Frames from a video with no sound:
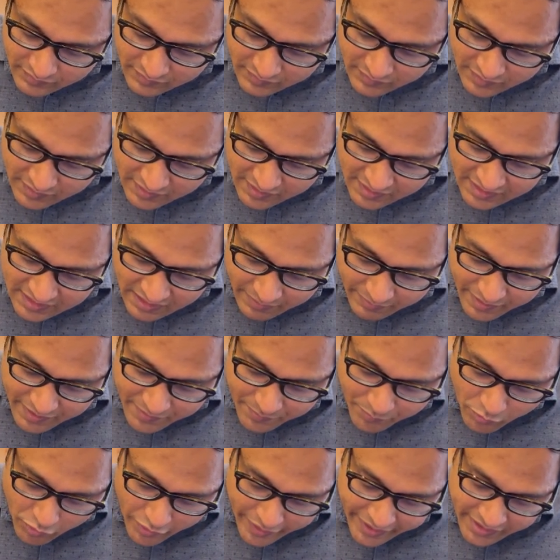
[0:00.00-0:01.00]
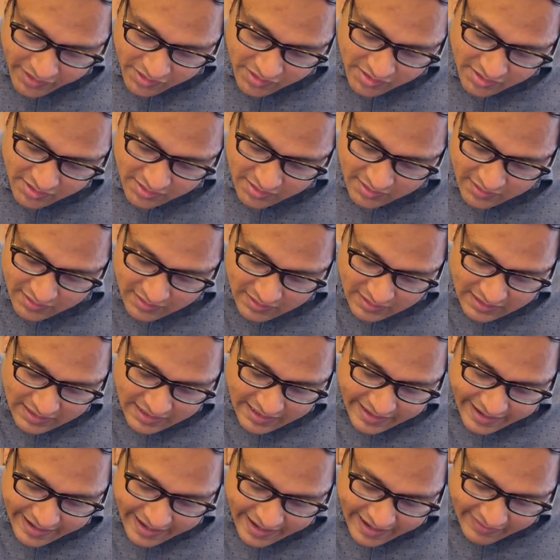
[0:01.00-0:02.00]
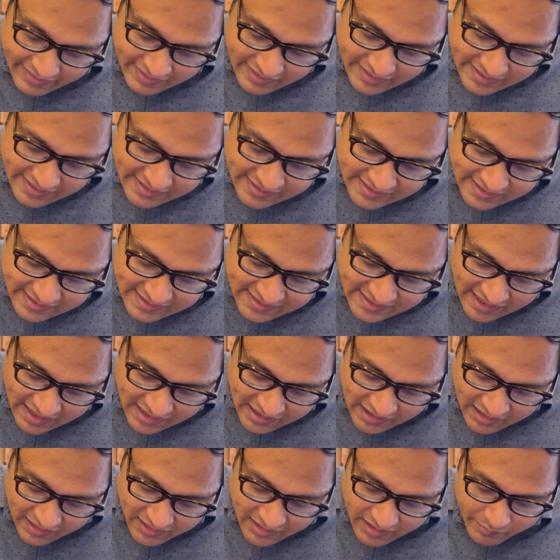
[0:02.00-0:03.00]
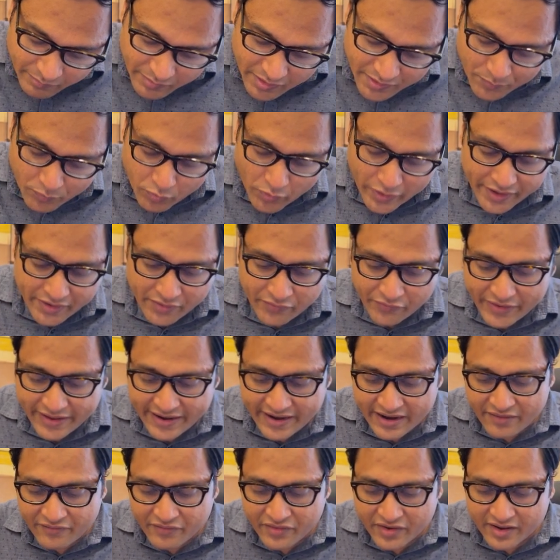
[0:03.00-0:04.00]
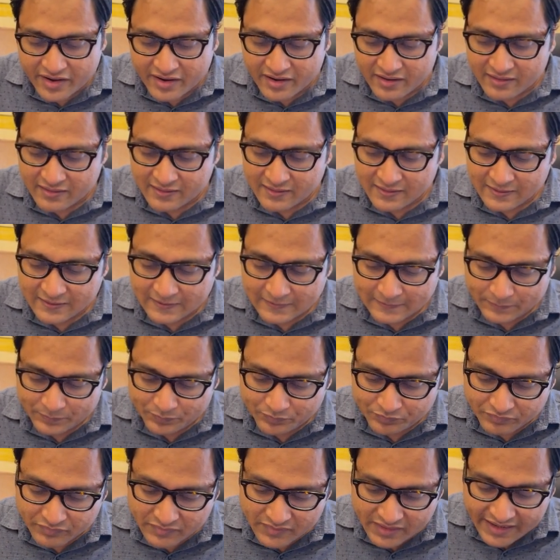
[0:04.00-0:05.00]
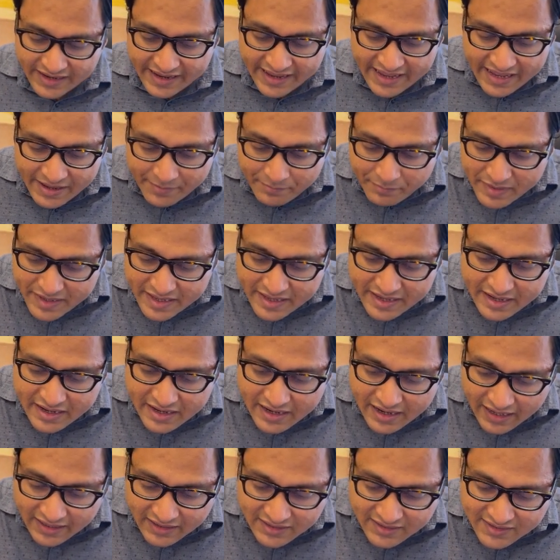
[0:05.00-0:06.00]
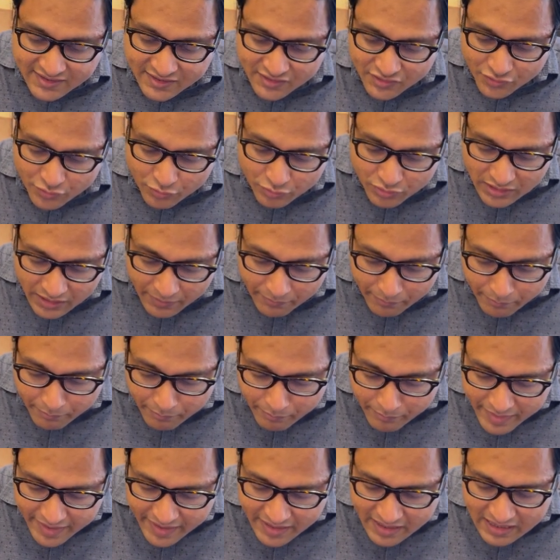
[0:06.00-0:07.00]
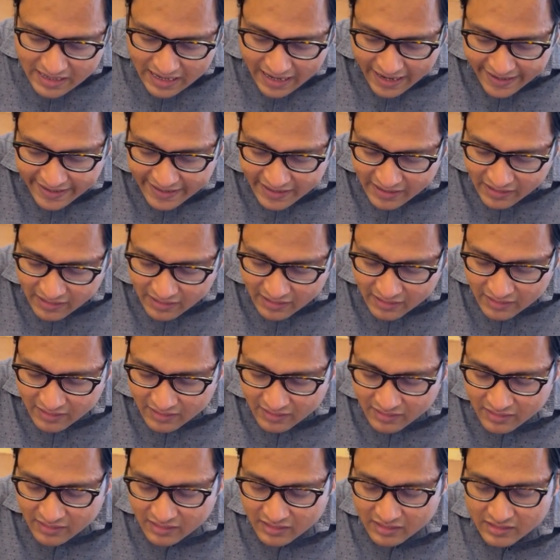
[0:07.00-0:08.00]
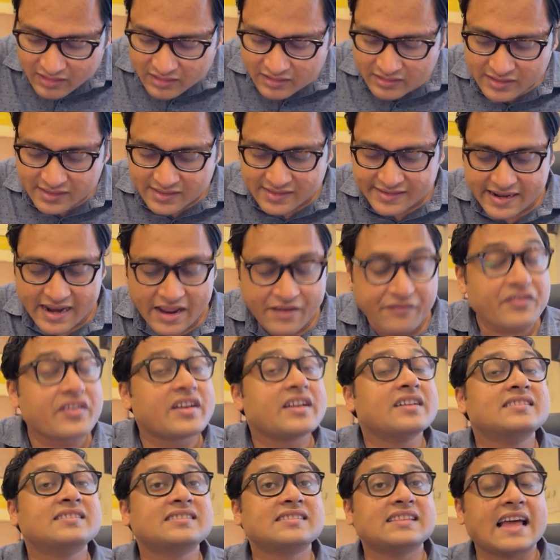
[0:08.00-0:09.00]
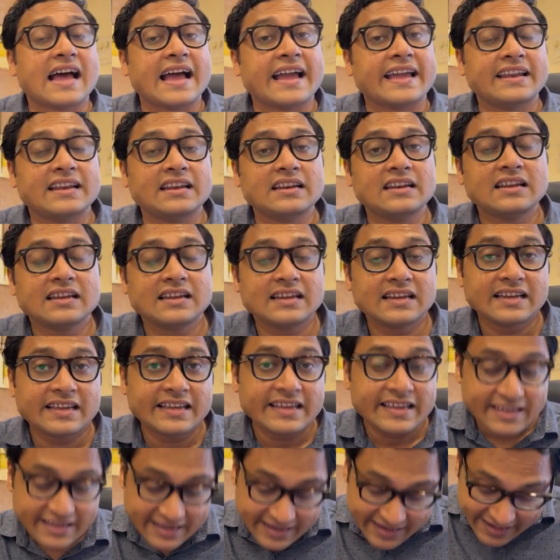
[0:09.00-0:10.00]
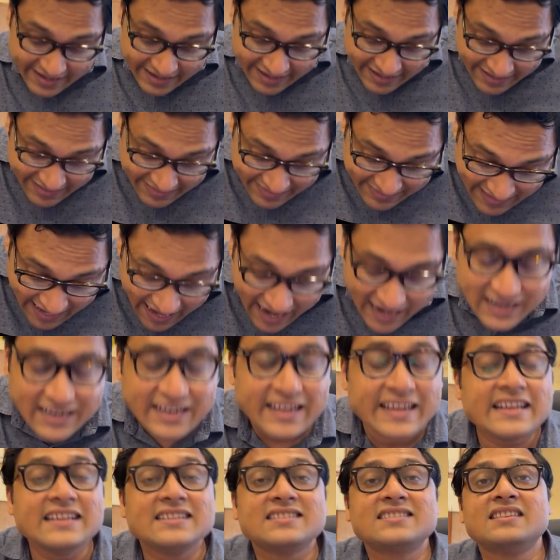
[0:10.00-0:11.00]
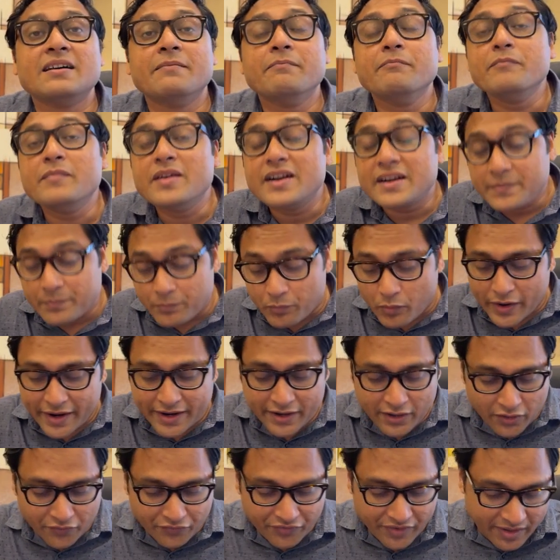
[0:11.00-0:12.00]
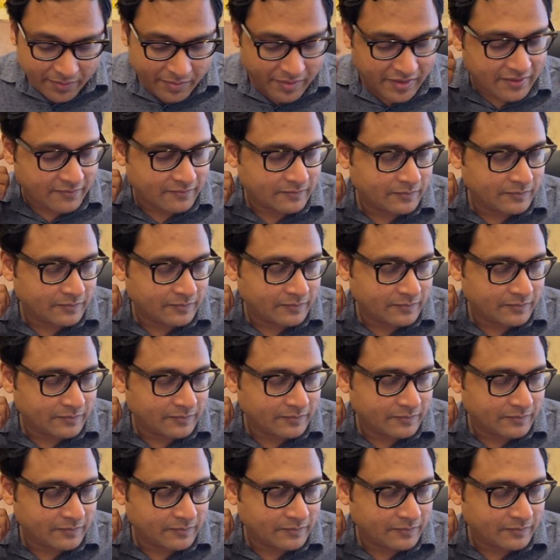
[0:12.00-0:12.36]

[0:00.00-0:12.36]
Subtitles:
This is a midpoint, and this is another midpoint. Wherever AB cuts through the midline, this reference line, that is the midpoint of AB.